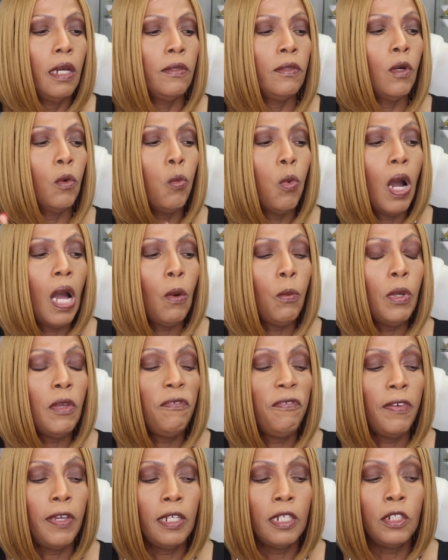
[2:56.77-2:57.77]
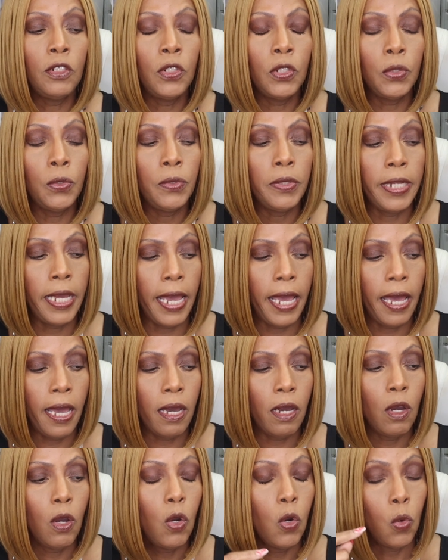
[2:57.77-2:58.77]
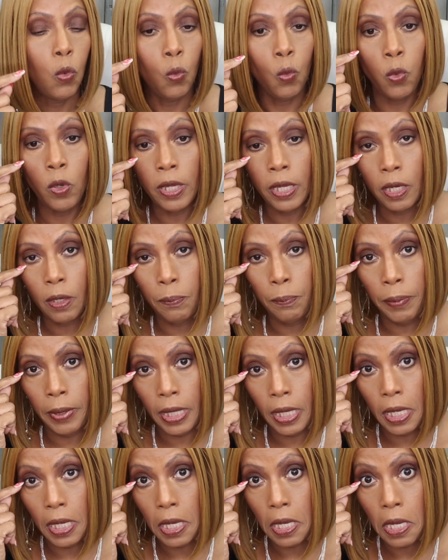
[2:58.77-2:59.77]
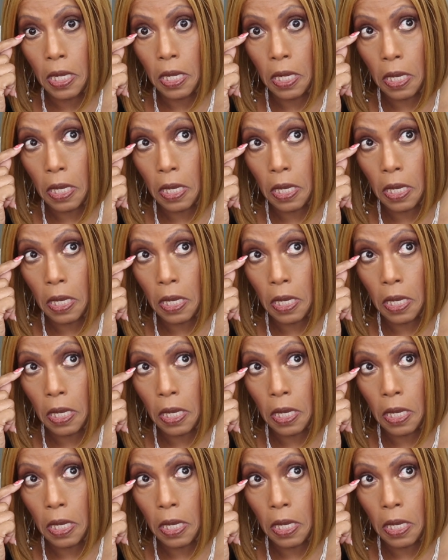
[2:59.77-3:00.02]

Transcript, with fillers: the one we finna do now will be